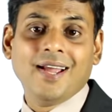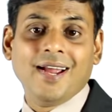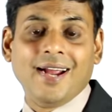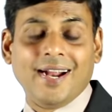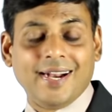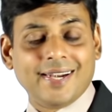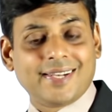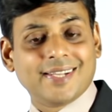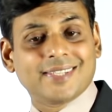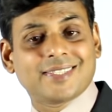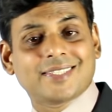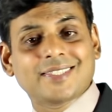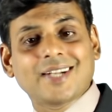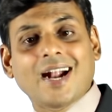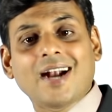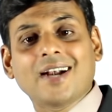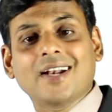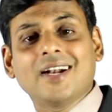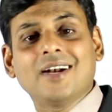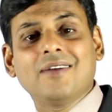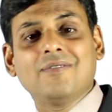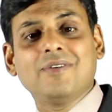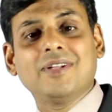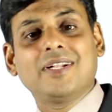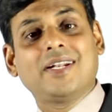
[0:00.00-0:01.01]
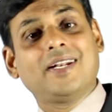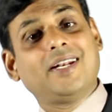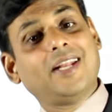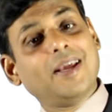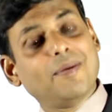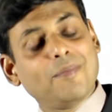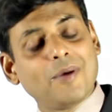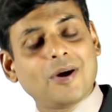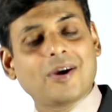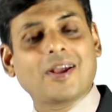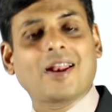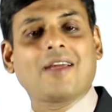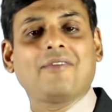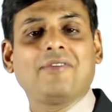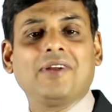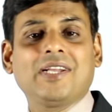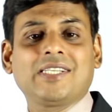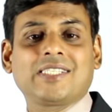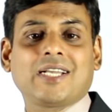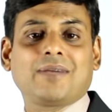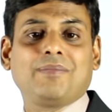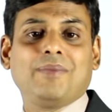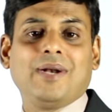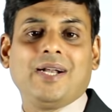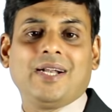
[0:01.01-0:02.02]
It has started with demographic
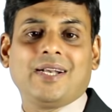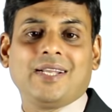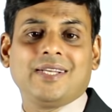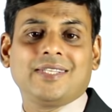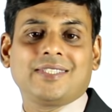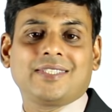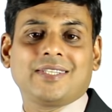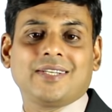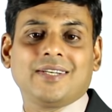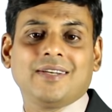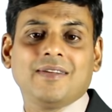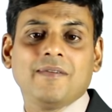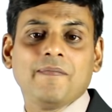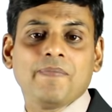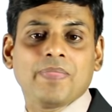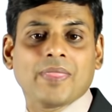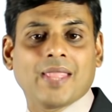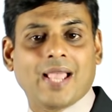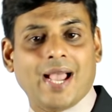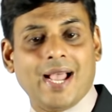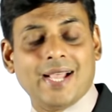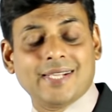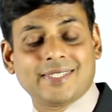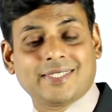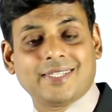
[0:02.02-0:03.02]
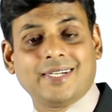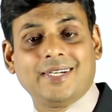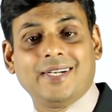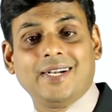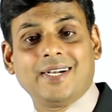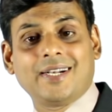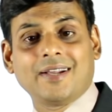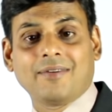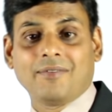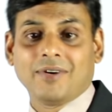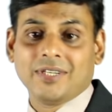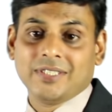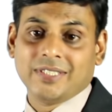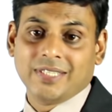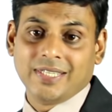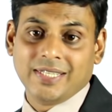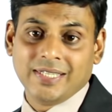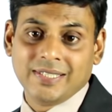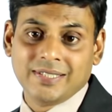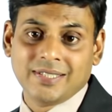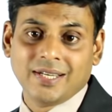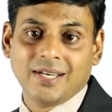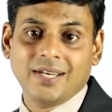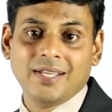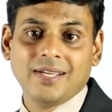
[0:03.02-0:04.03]
segmentation, as the data was
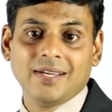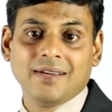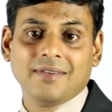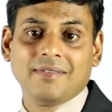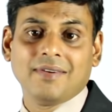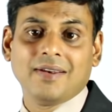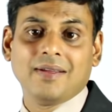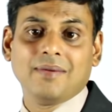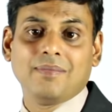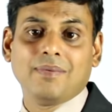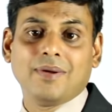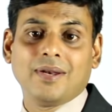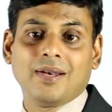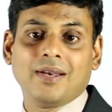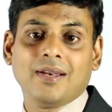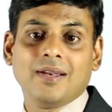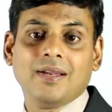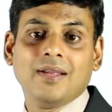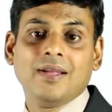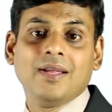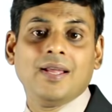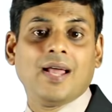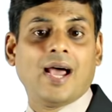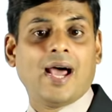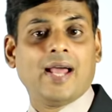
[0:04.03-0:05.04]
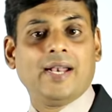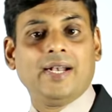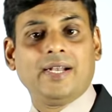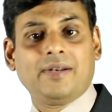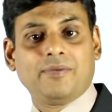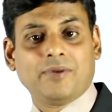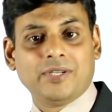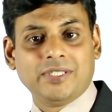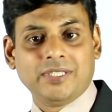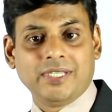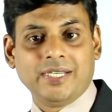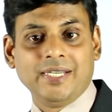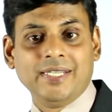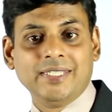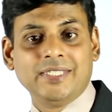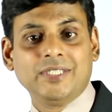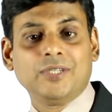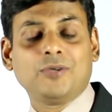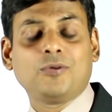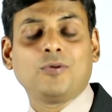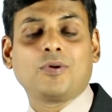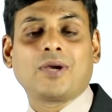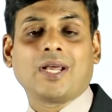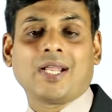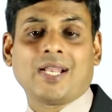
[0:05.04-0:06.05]
easily available and it was easy
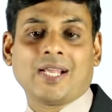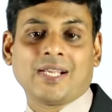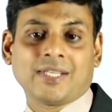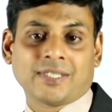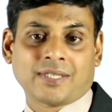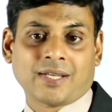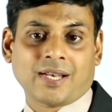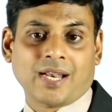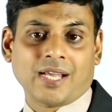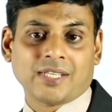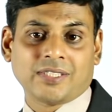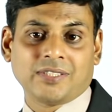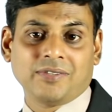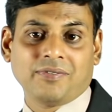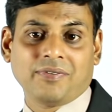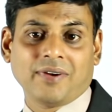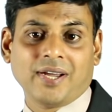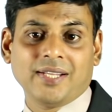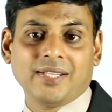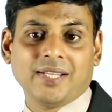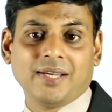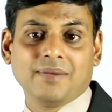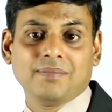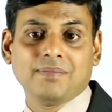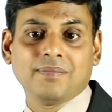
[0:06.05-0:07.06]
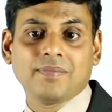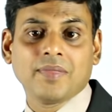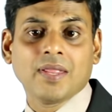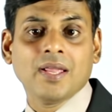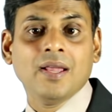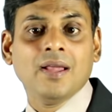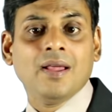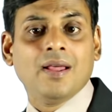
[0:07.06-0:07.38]
to classify them.